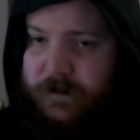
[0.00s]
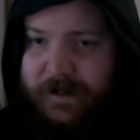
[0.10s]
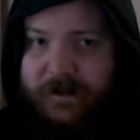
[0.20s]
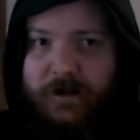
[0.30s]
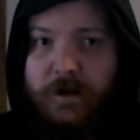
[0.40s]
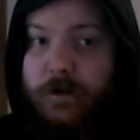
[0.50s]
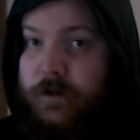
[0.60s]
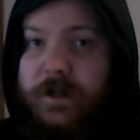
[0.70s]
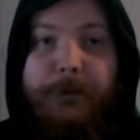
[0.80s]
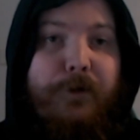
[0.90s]

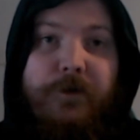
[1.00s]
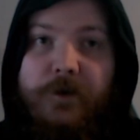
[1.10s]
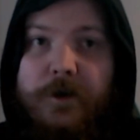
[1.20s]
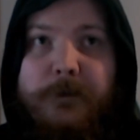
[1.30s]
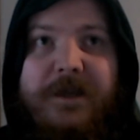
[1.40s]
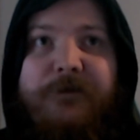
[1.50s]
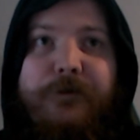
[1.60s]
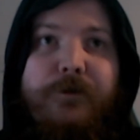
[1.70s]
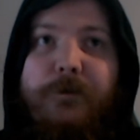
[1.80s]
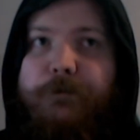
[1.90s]
look up on Udemy
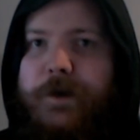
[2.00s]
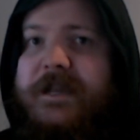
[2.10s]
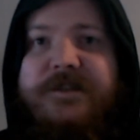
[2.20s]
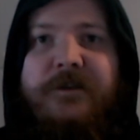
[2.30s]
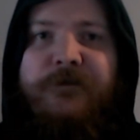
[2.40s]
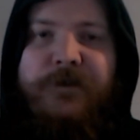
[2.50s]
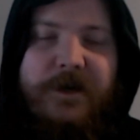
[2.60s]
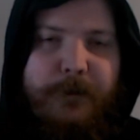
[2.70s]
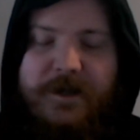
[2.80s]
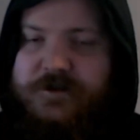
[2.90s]
for basic
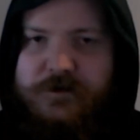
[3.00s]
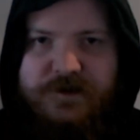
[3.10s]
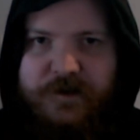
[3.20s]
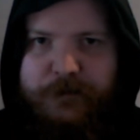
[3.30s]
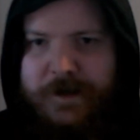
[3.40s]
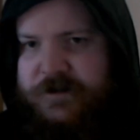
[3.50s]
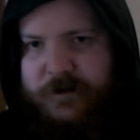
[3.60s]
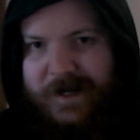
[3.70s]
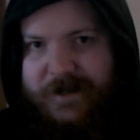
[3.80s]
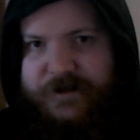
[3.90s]
fundamentals of
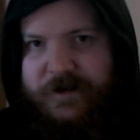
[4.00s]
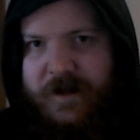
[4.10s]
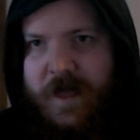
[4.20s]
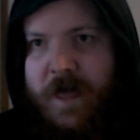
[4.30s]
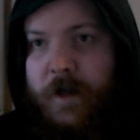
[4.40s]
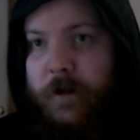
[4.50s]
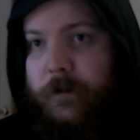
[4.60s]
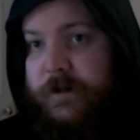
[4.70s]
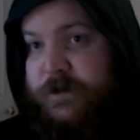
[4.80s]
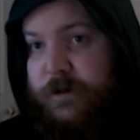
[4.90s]
pixel art,
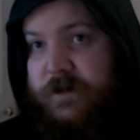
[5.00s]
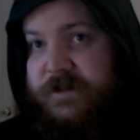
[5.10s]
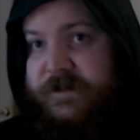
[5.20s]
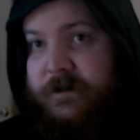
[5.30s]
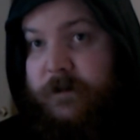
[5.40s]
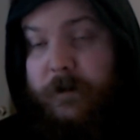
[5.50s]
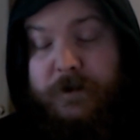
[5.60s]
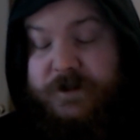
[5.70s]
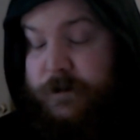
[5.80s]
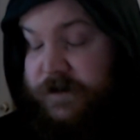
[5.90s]
which was
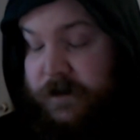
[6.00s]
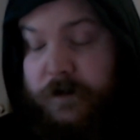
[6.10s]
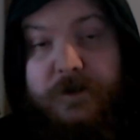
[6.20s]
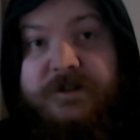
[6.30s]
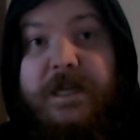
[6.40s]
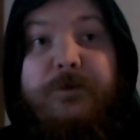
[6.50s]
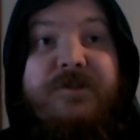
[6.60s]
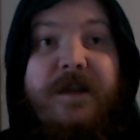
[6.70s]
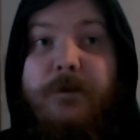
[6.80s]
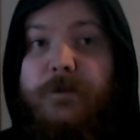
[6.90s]
a course that was
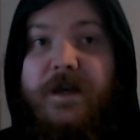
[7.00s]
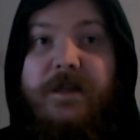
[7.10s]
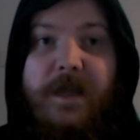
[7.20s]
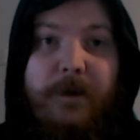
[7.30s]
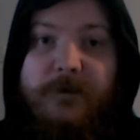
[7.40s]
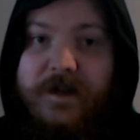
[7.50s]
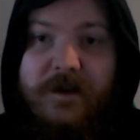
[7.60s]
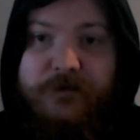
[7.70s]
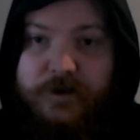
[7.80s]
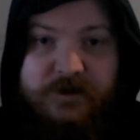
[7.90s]
done by
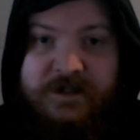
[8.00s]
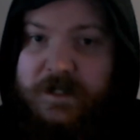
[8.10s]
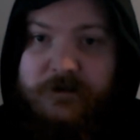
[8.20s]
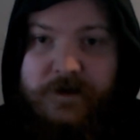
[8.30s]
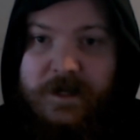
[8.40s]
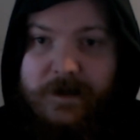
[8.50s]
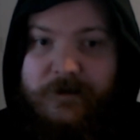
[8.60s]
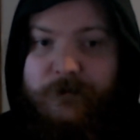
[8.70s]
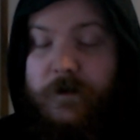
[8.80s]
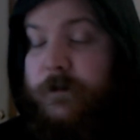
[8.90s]
GameDev.tv,
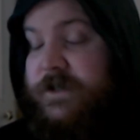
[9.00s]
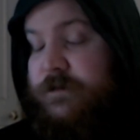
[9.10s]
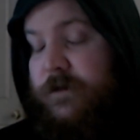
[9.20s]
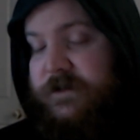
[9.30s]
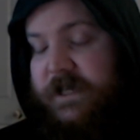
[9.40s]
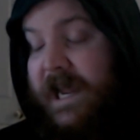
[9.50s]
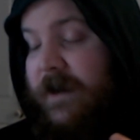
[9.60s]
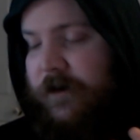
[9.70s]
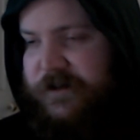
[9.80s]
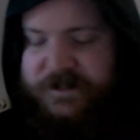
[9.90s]
which was
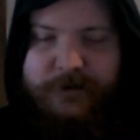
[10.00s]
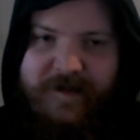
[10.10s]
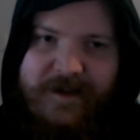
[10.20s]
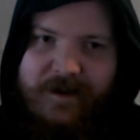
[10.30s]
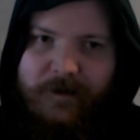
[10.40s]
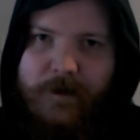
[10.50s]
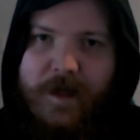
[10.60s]
a awesome thing.